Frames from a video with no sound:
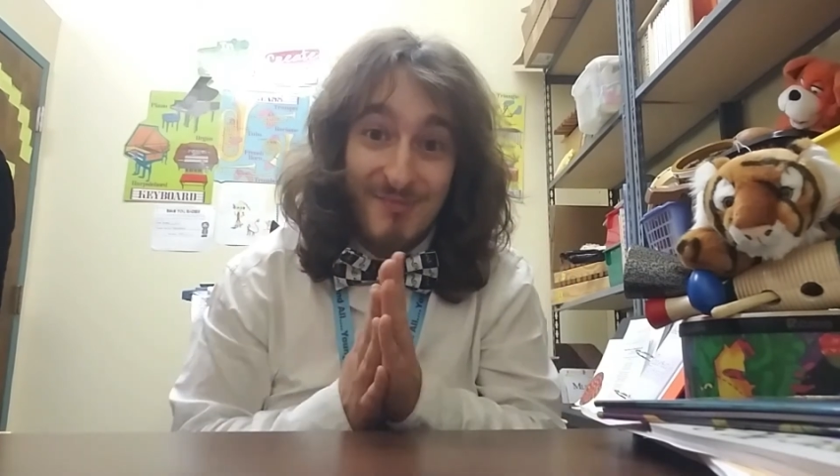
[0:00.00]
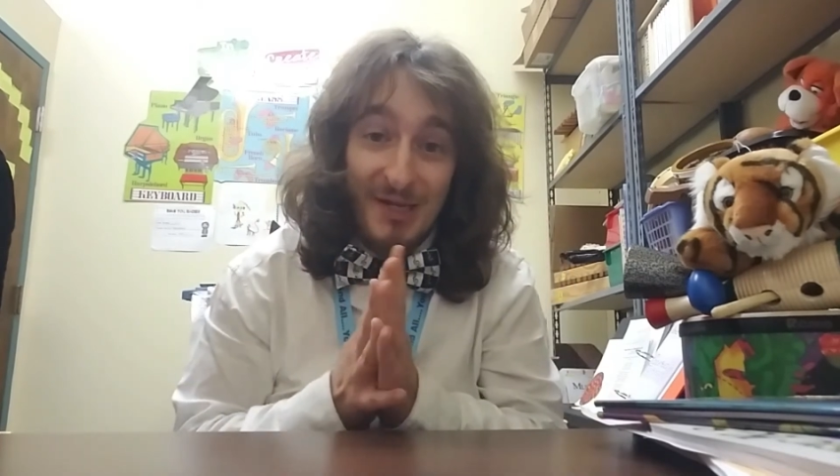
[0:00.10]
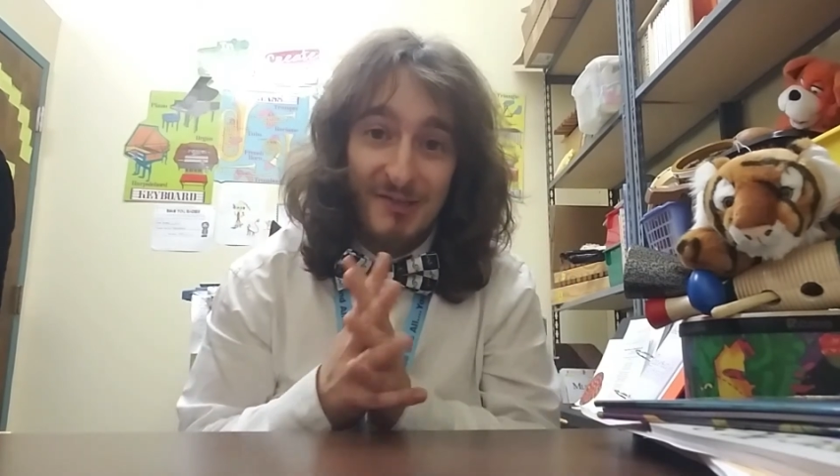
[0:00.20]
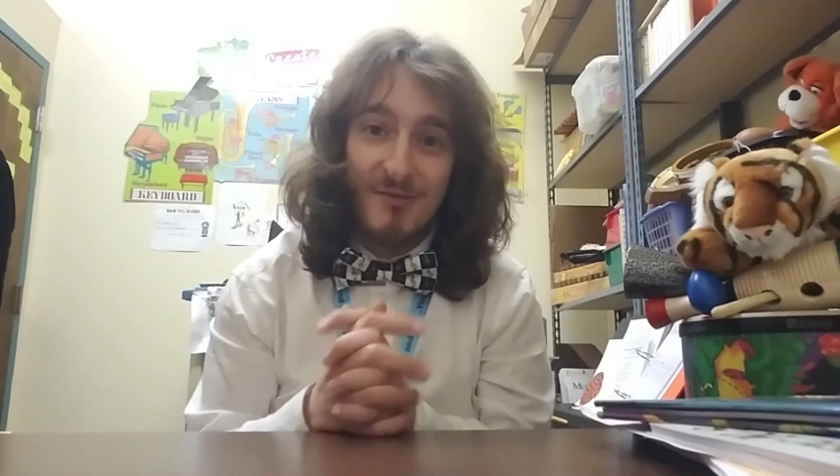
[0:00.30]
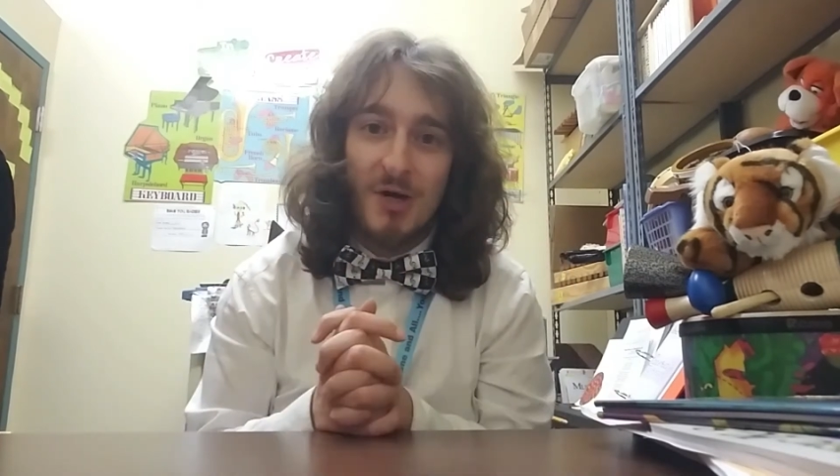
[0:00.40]

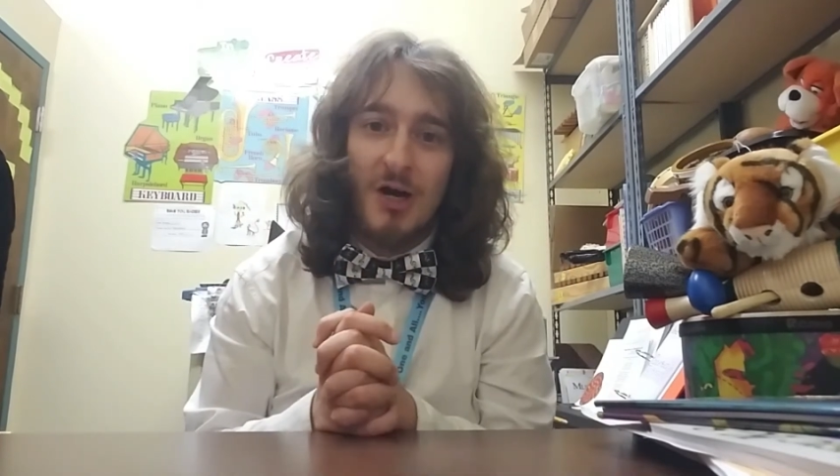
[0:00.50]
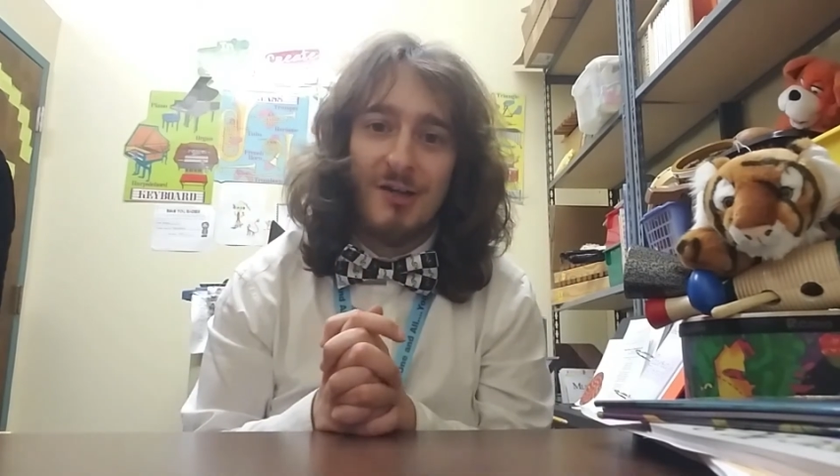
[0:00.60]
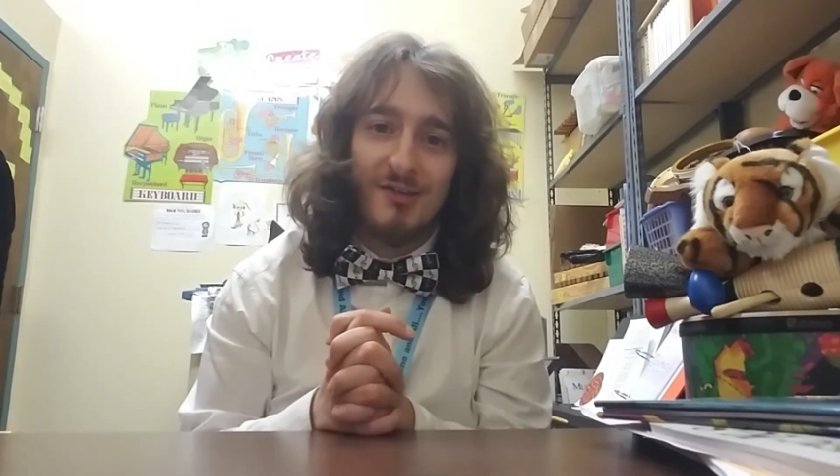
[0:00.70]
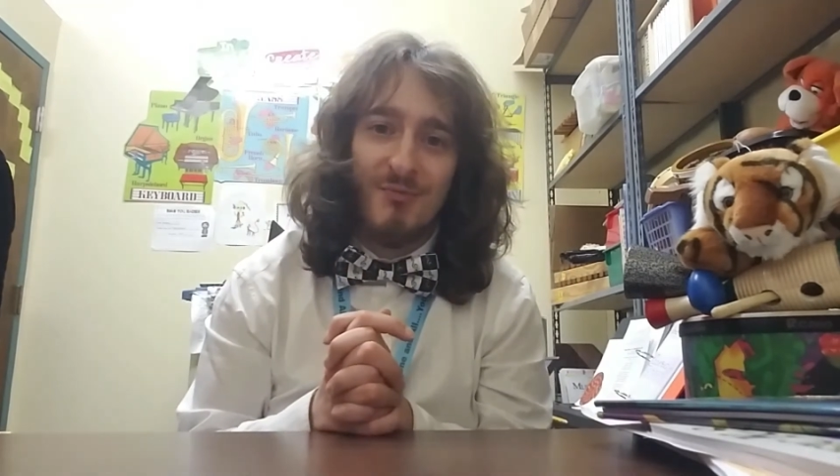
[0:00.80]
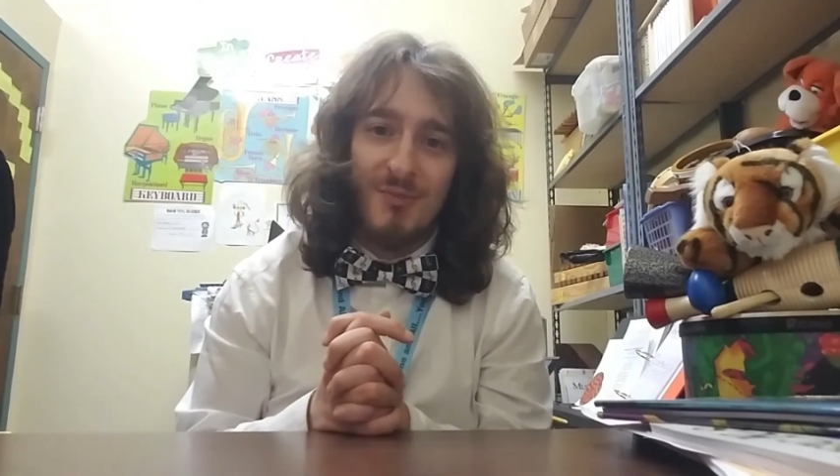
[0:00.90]
make some
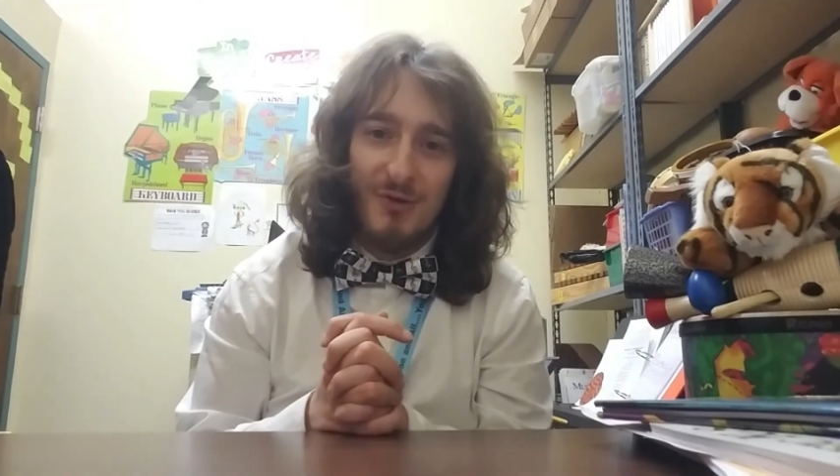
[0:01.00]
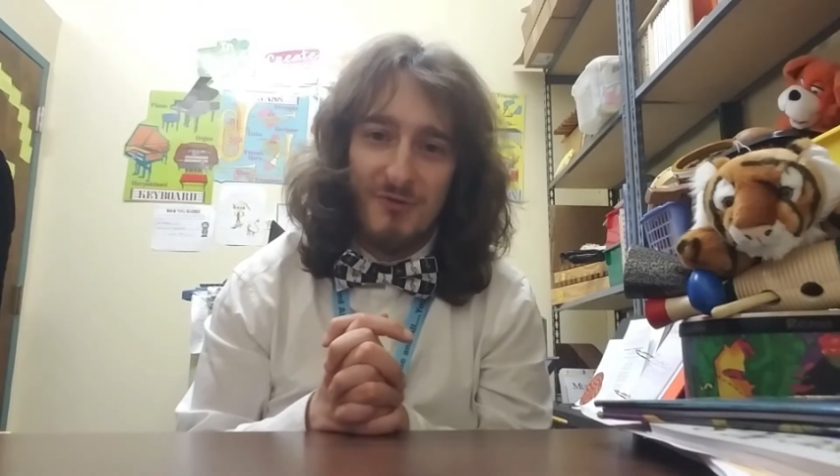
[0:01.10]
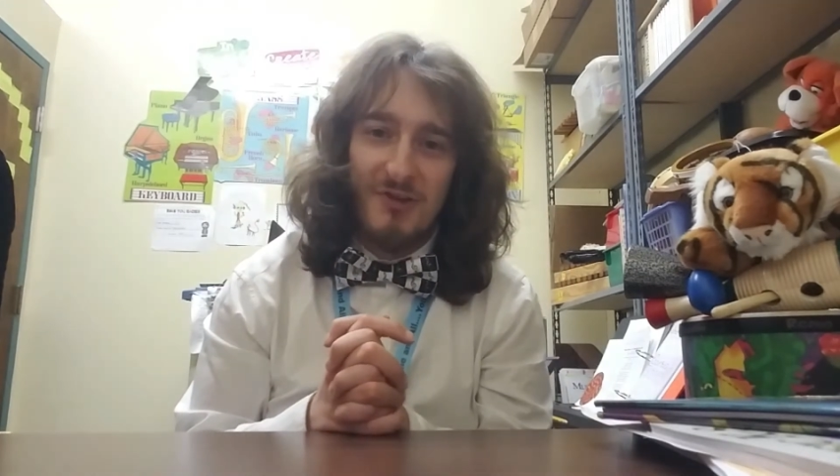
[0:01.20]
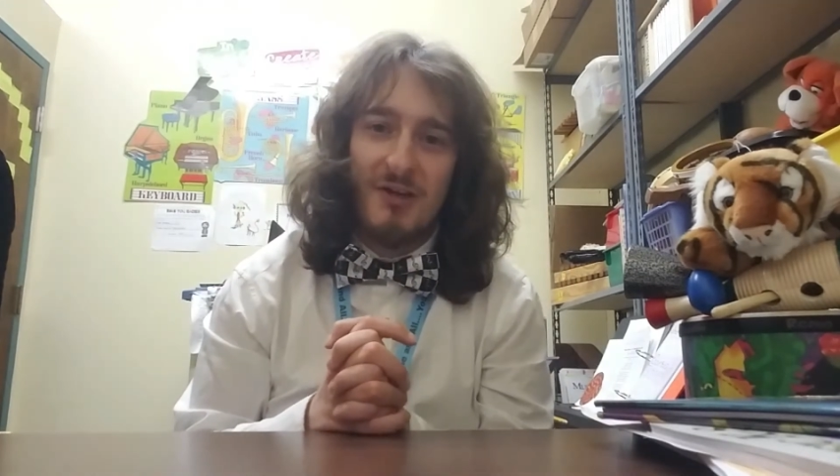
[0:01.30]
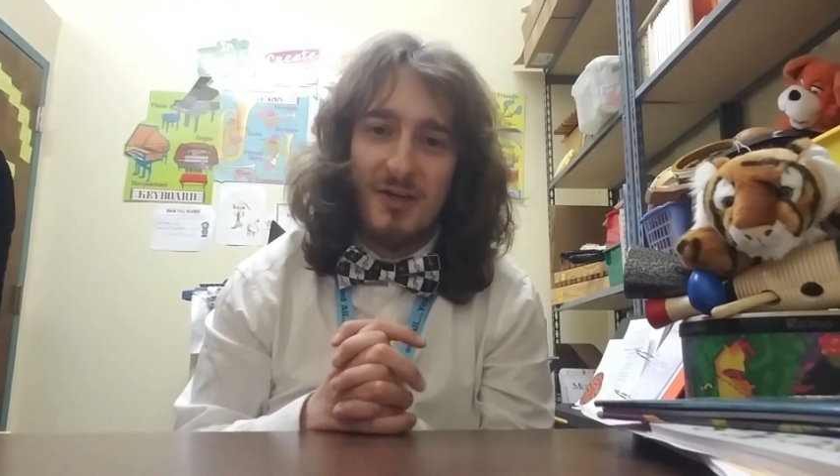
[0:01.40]
awesome music.